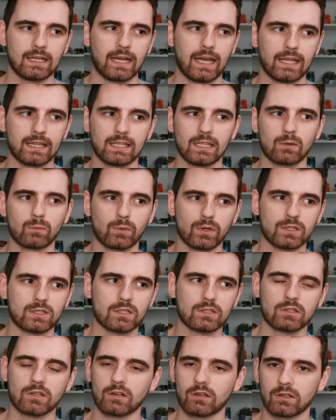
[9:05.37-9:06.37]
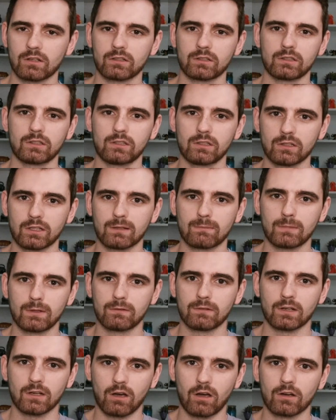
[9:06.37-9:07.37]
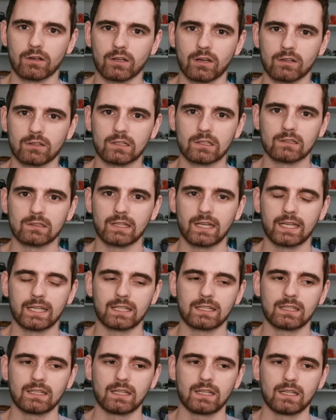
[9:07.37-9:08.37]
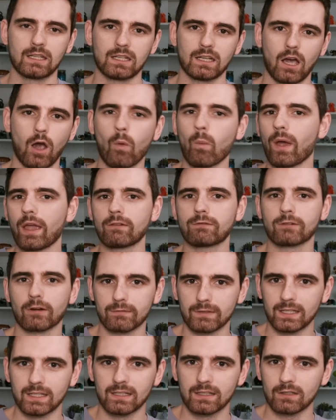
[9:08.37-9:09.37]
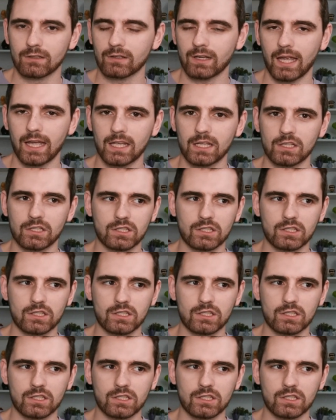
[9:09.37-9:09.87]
and then once a turn, you can move a card on her lane away from it, okay?